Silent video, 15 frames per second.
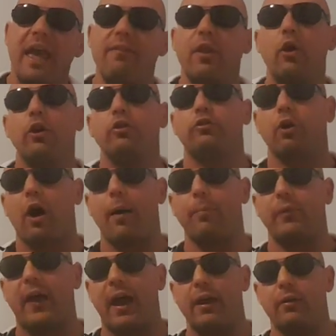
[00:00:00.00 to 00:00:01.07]
And then on
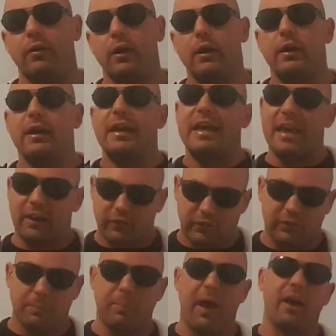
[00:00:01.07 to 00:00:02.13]
top of that,
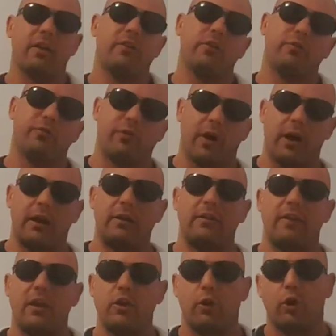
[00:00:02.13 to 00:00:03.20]
expect to
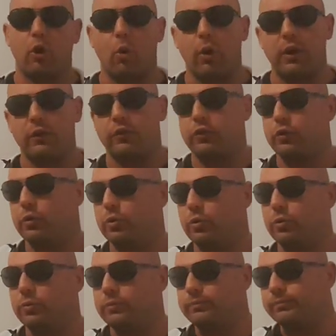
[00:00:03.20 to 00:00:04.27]
find that you're going
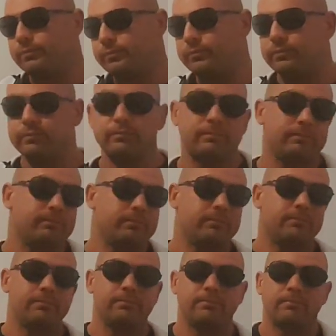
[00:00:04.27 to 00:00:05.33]
to
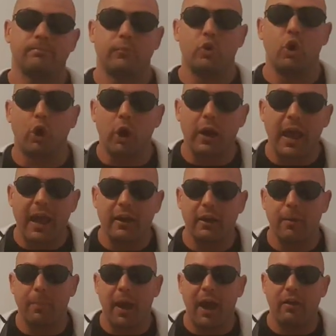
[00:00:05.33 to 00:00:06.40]

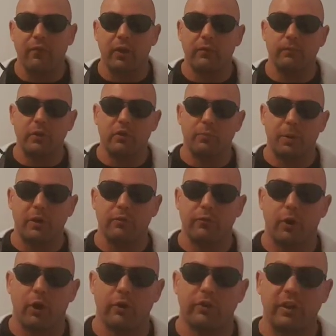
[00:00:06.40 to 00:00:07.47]
end up having these
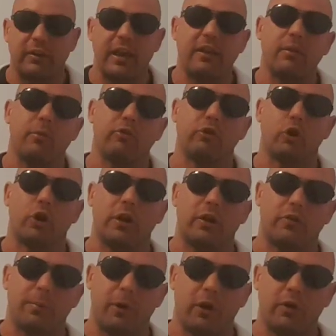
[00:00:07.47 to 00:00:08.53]
pitfalls, and take them as learning
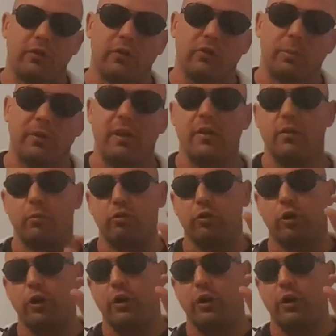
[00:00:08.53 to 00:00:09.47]
experiences, but take them as